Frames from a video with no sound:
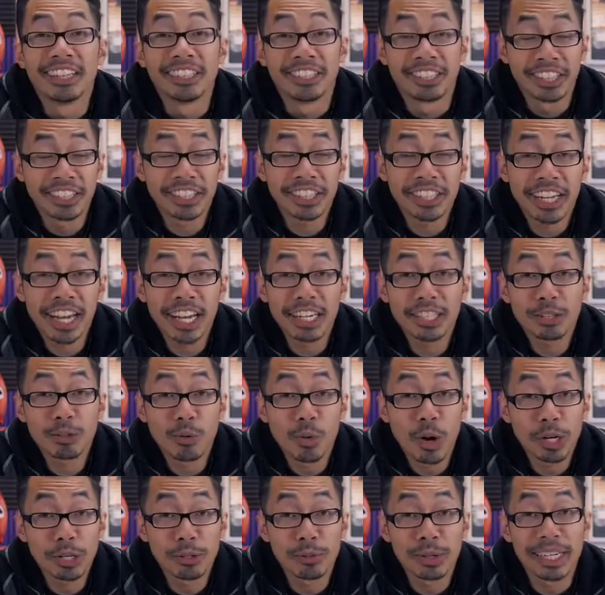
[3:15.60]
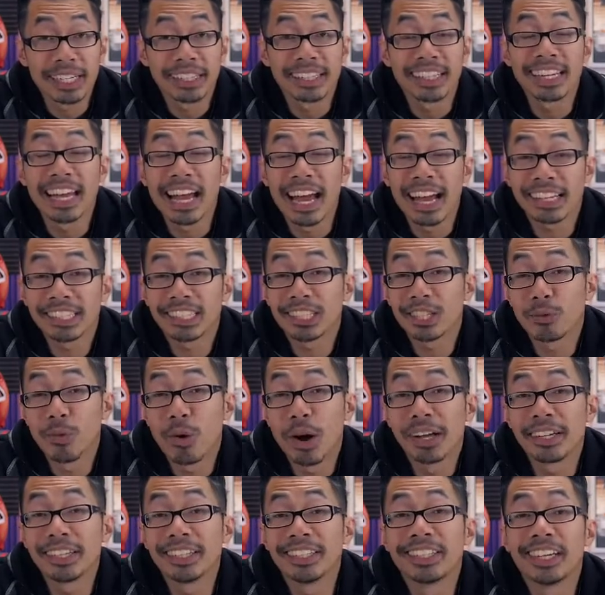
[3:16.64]
Just in case you're wondering, the
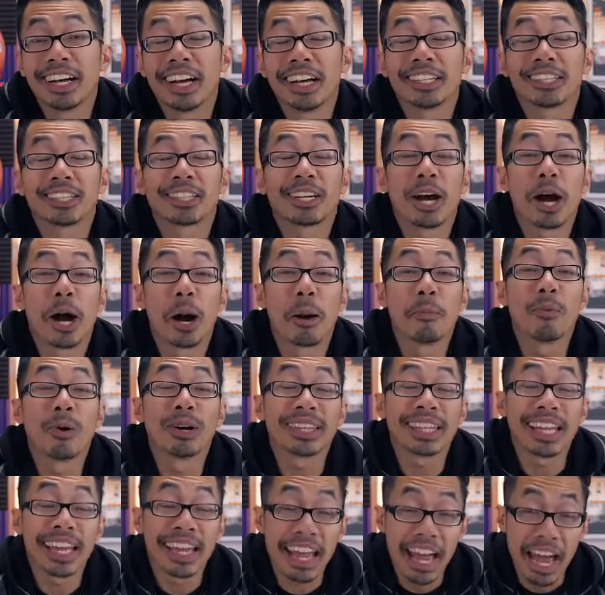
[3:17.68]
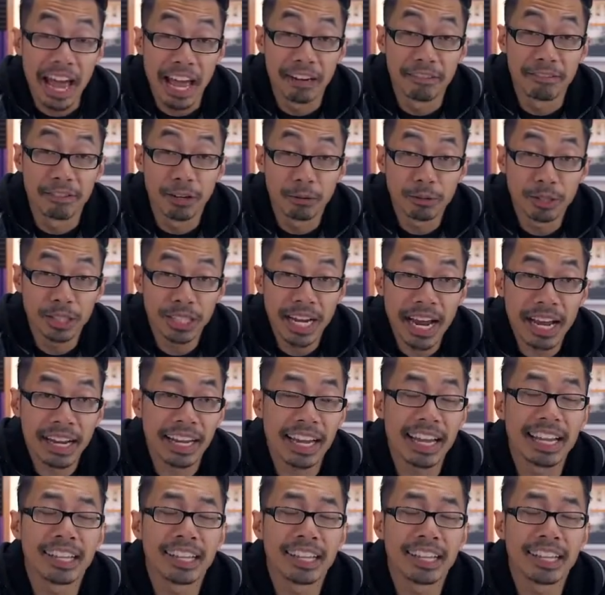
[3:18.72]
XZ1 does come with a headphone jack,